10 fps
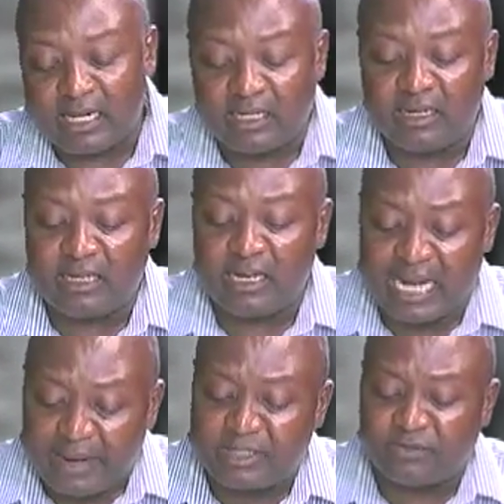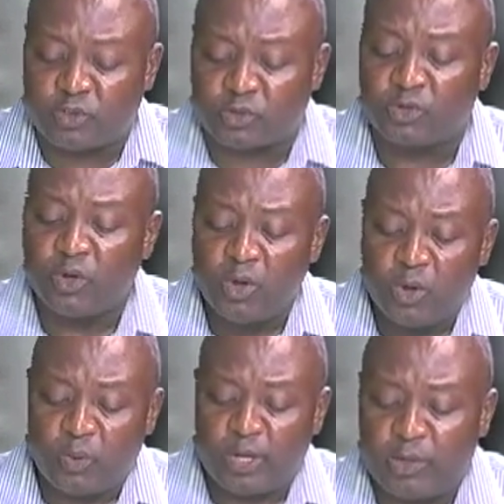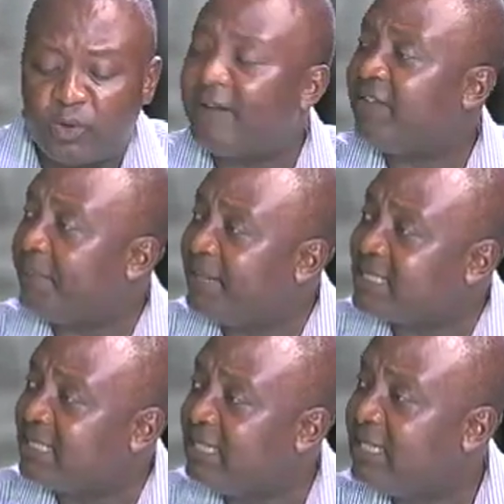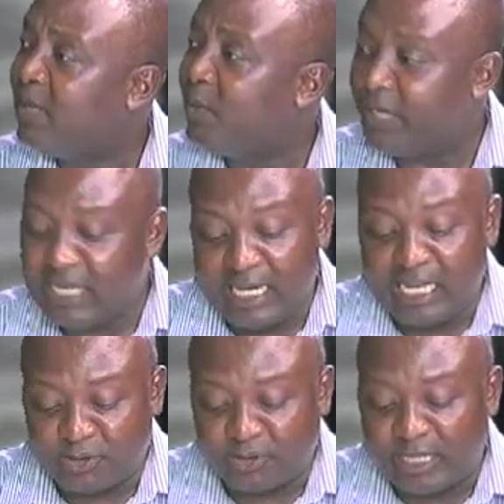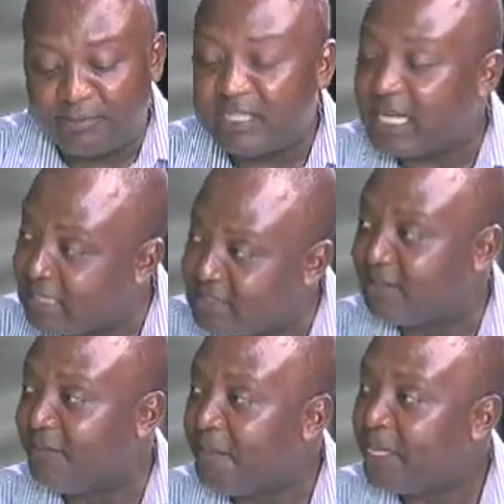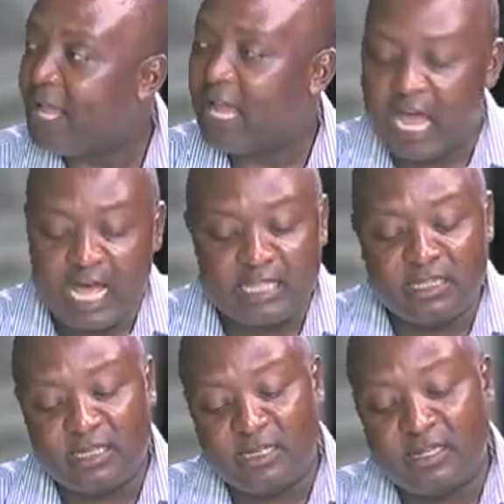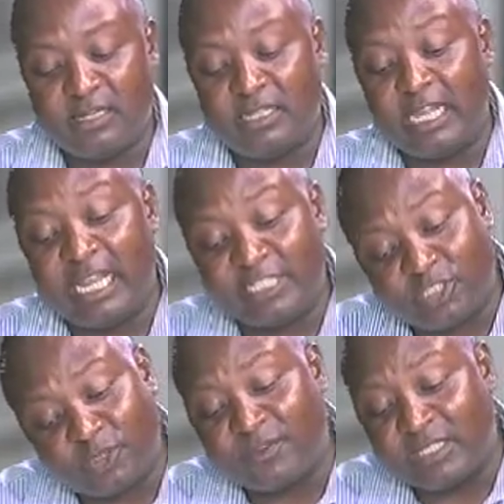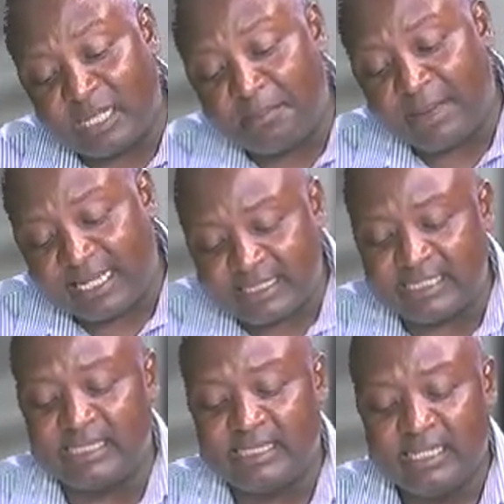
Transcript: in, in the Nkam division, where you have Yabasi, where the elections have been cancelled. Yes. And uh, the elections of this same party